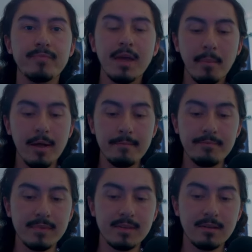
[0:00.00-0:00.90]
But
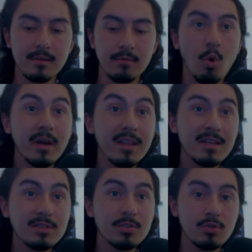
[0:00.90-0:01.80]
one of
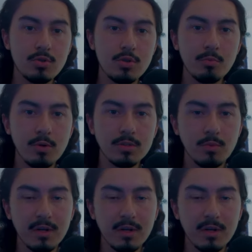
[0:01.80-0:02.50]
these YouTubers